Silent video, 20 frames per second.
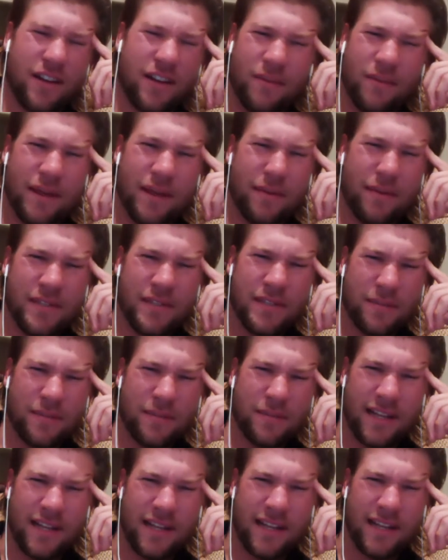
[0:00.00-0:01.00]
maybe
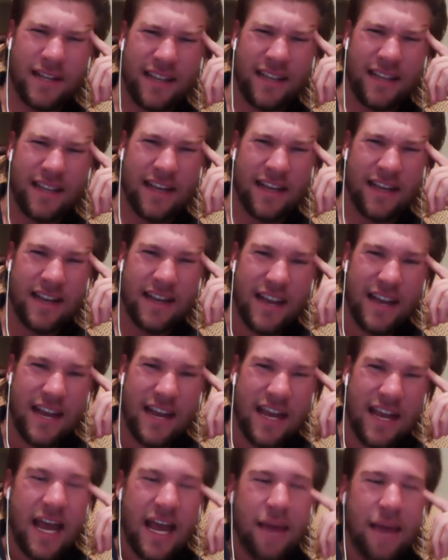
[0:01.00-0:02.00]
something like that.
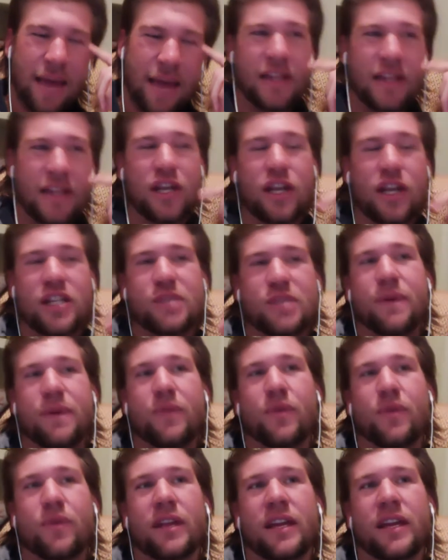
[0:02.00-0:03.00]
I mean, it's been
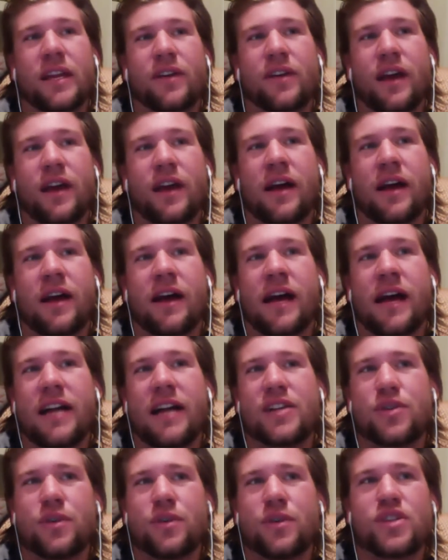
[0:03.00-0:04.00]
really. I
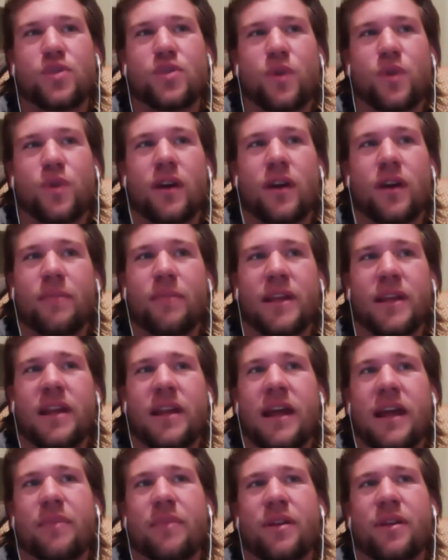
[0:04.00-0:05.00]
joined Twitter. I've been
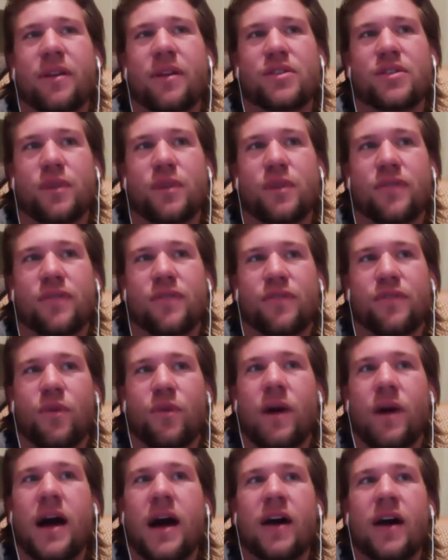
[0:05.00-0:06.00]
on Twitter for a
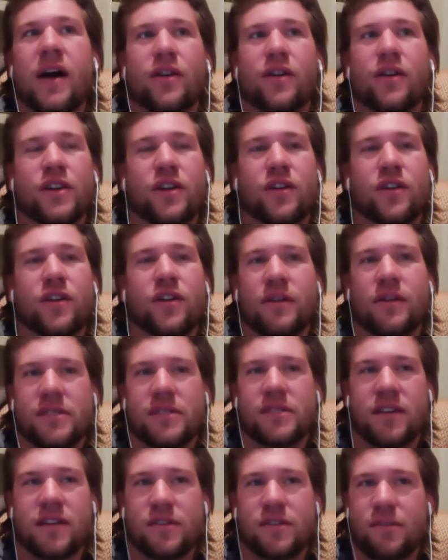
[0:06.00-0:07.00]
while. And I was
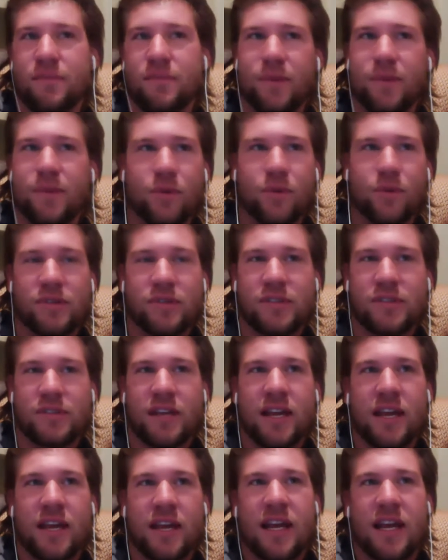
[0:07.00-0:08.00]
telling some people, it's
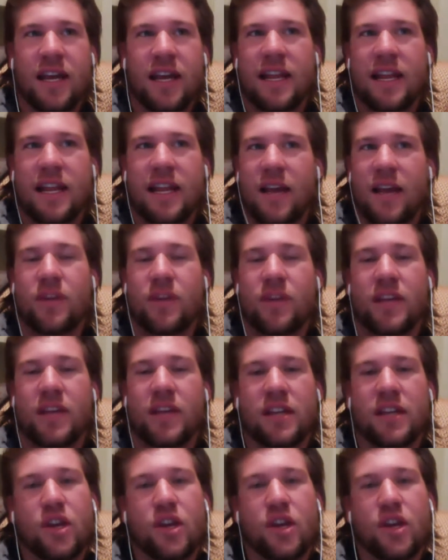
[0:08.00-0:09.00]
like when
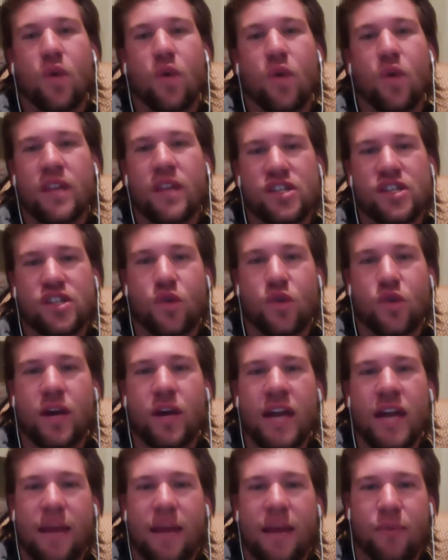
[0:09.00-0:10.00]
the
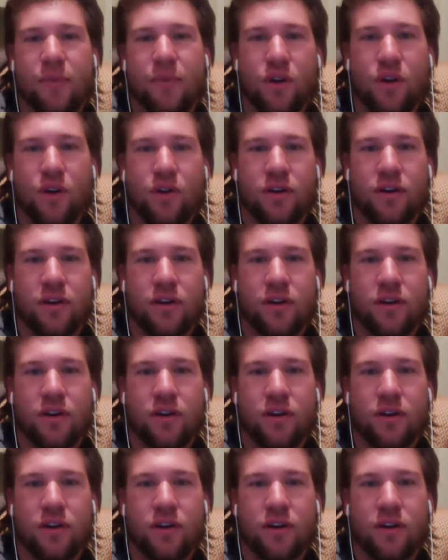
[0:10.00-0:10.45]
story had broke,